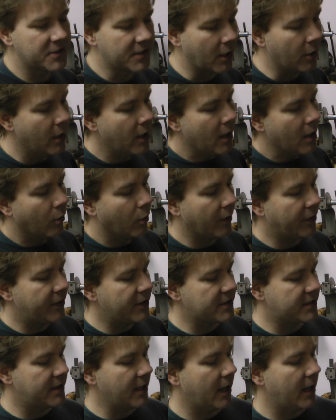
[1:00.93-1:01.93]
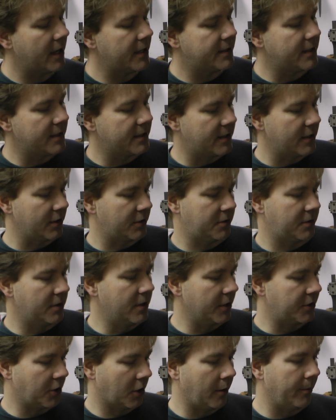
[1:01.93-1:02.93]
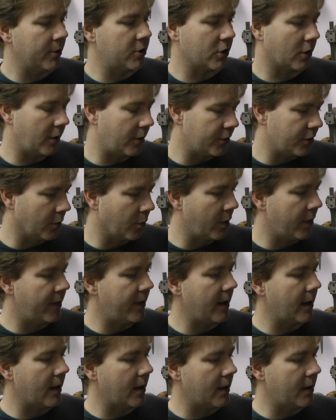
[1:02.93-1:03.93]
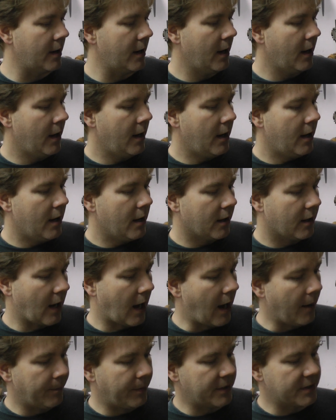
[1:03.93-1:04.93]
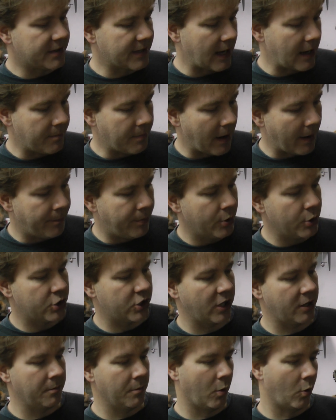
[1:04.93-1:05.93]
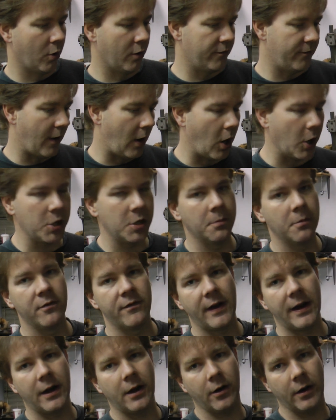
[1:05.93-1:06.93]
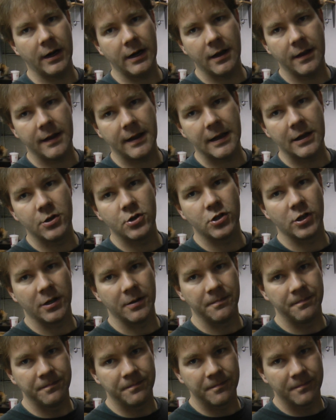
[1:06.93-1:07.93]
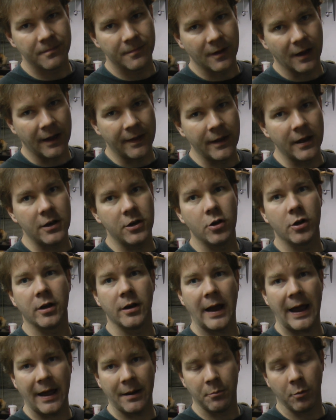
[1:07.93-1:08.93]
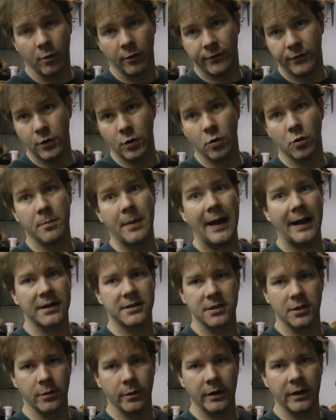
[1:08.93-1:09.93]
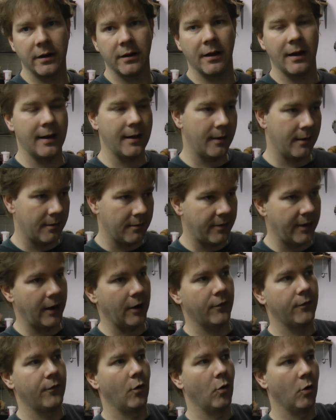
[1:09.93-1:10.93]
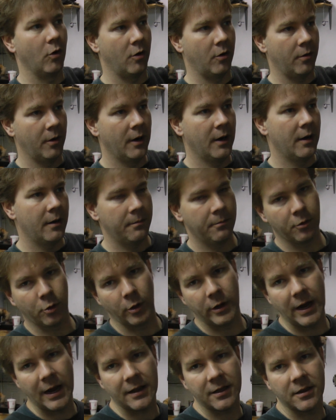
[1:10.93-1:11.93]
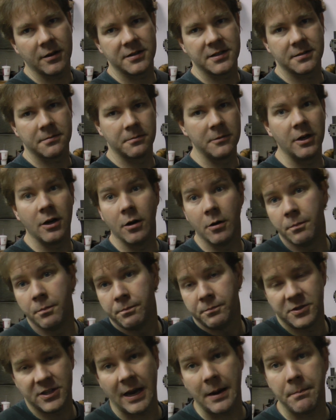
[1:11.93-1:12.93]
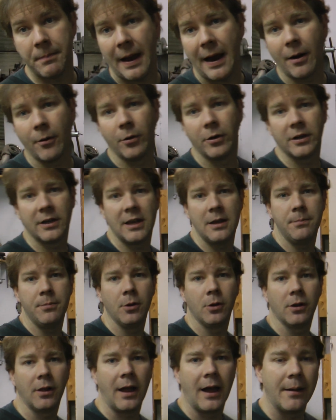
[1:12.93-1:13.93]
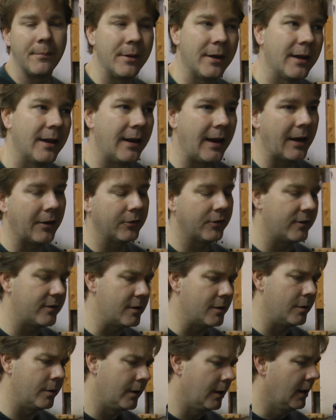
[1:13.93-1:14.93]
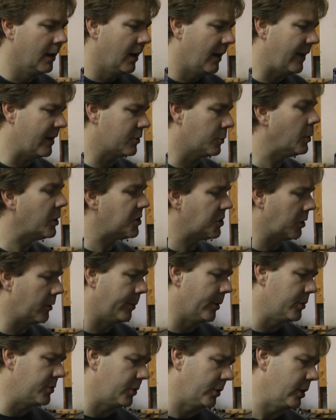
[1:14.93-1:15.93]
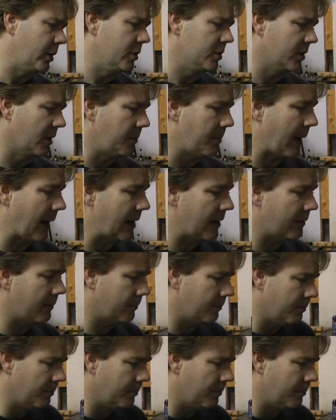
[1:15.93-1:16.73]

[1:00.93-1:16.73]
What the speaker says: So what this does is the turbocharger would then compensate by pushing more volume of air into the engine, and then you could add more fuel back to it, and therefore create this, same power to keep you climbing at altitude. And that's what turbos are usually made.